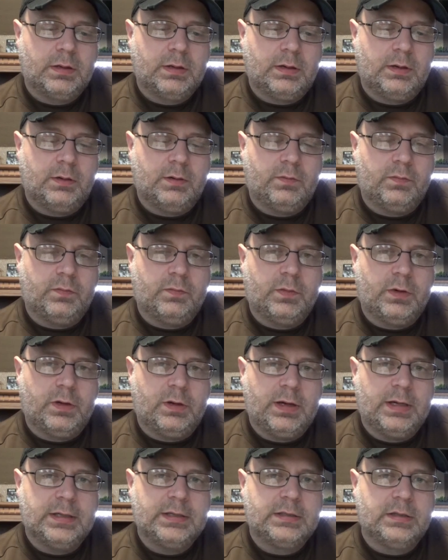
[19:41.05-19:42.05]
you
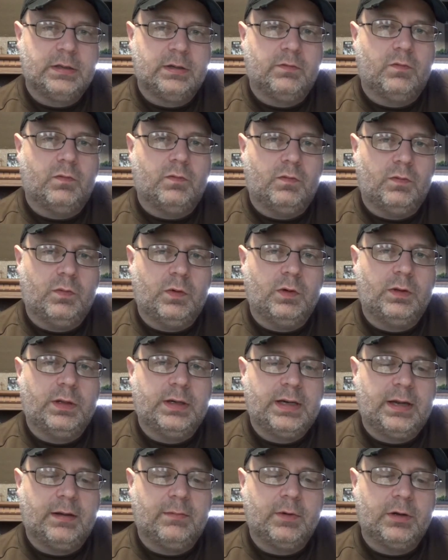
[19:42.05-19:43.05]
guys did a
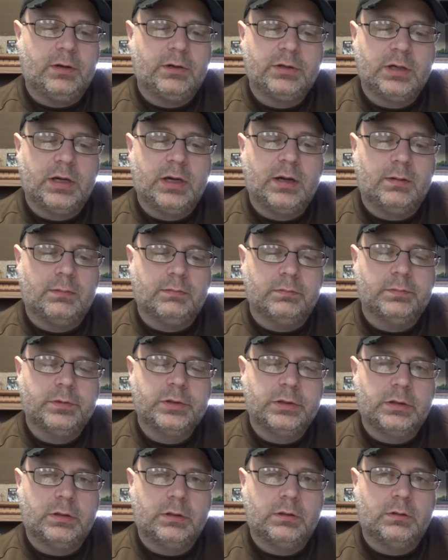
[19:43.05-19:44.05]
really damn good job.
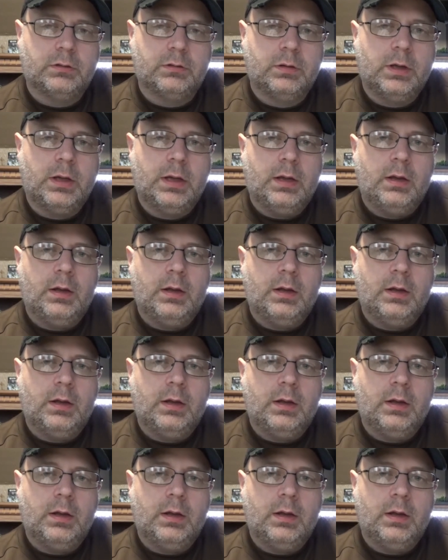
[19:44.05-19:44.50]
So